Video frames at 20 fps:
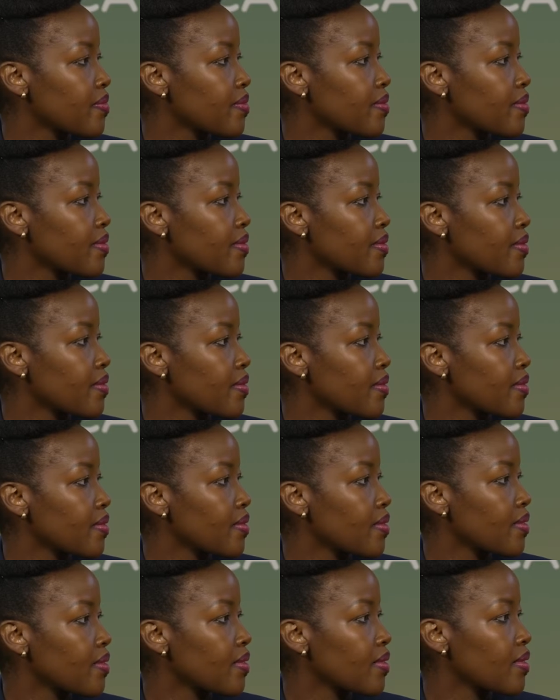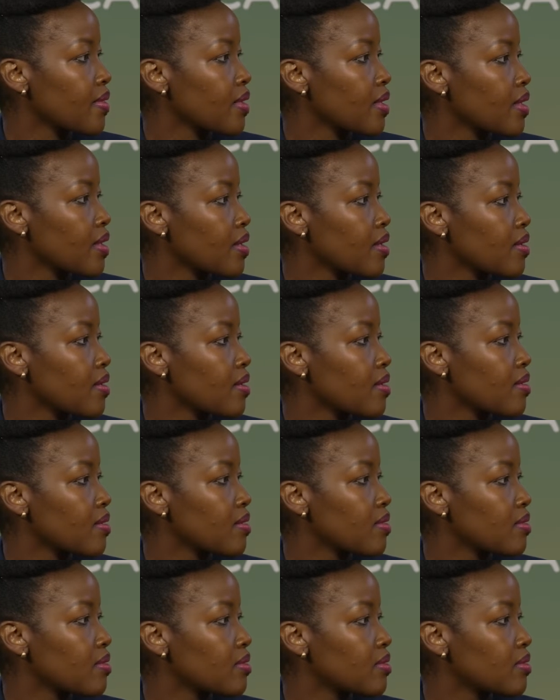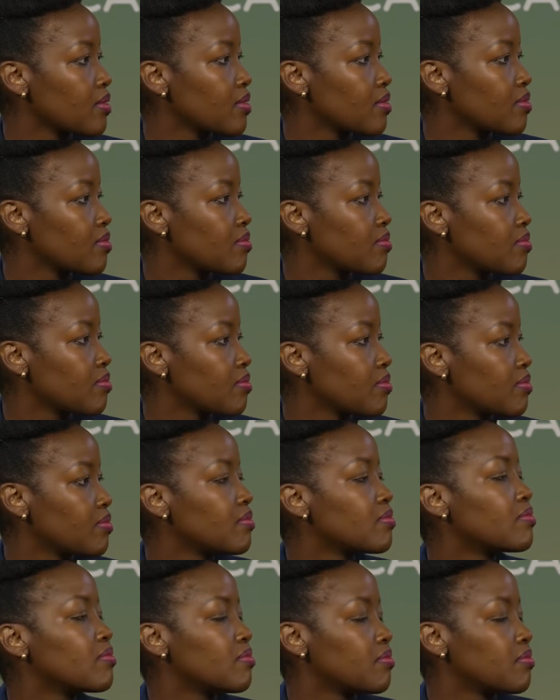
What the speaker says: (silent)